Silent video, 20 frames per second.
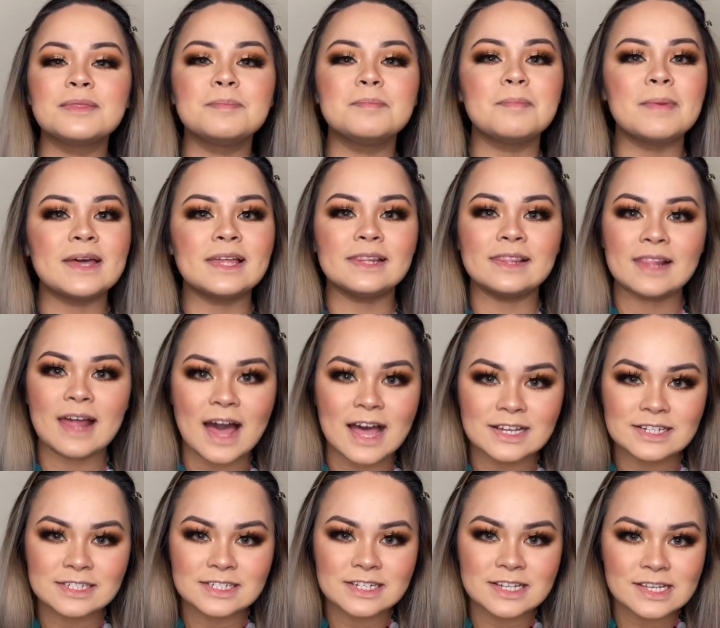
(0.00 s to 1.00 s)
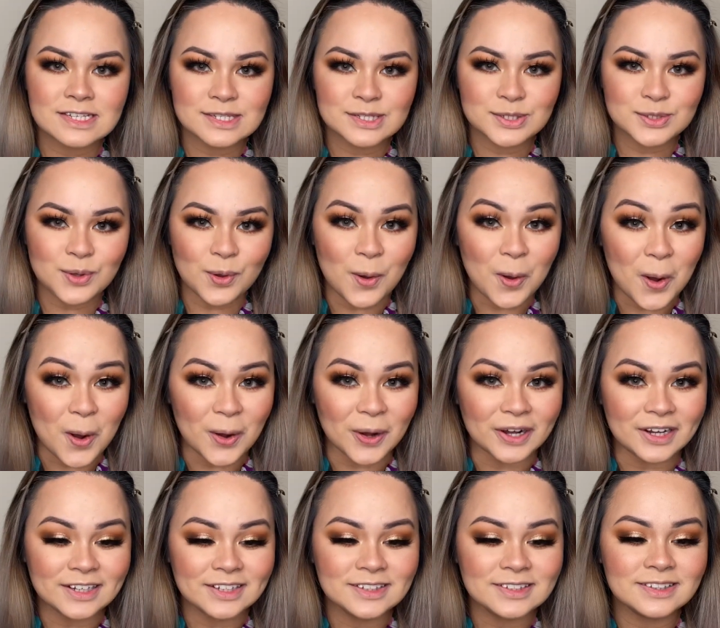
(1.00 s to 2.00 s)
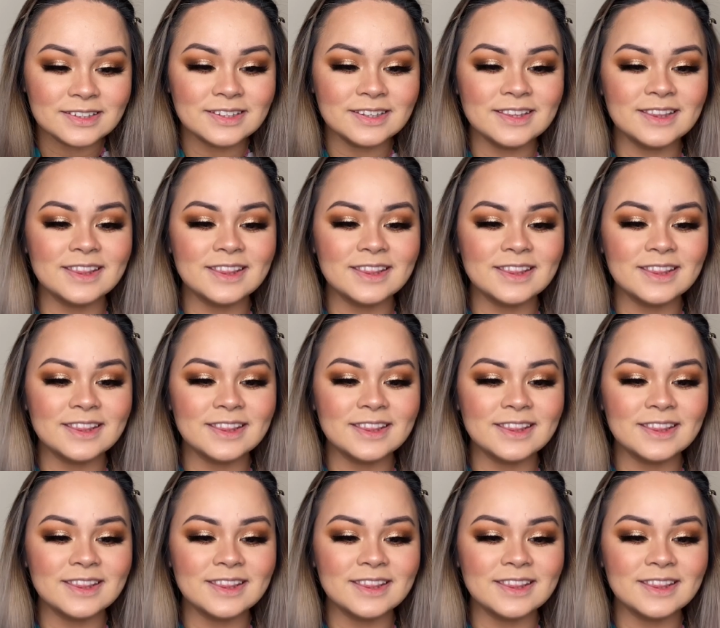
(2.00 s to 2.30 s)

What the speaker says: my lashes on.